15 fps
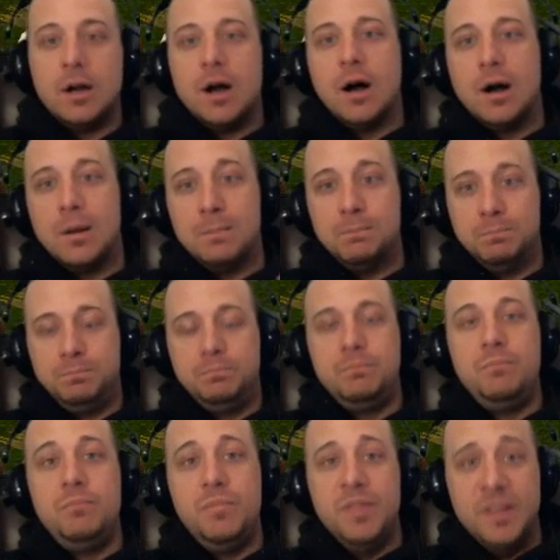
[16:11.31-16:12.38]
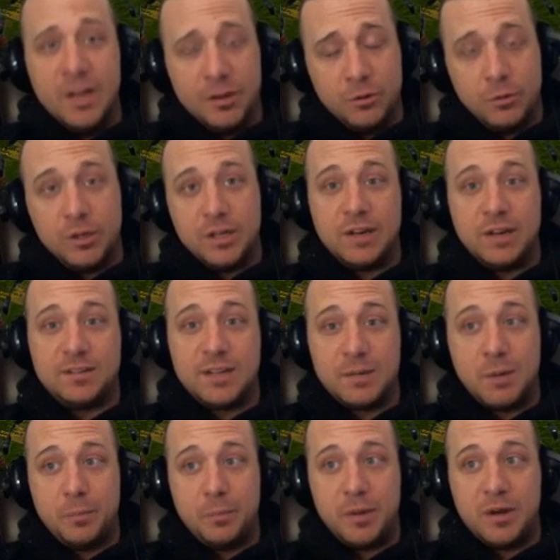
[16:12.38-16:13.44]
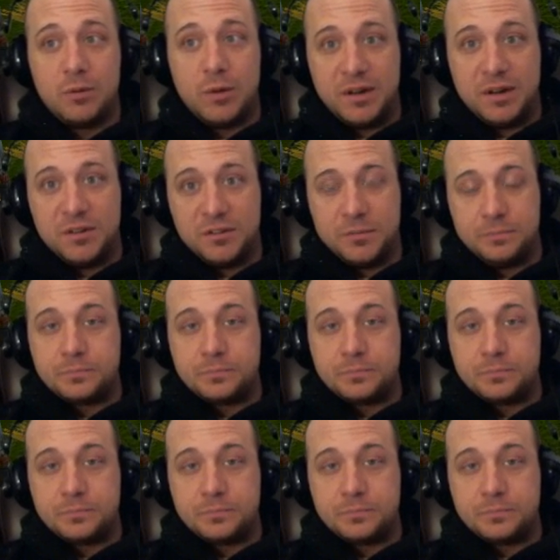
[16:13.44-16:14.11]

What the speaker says: The other really nice thing about Bigwigs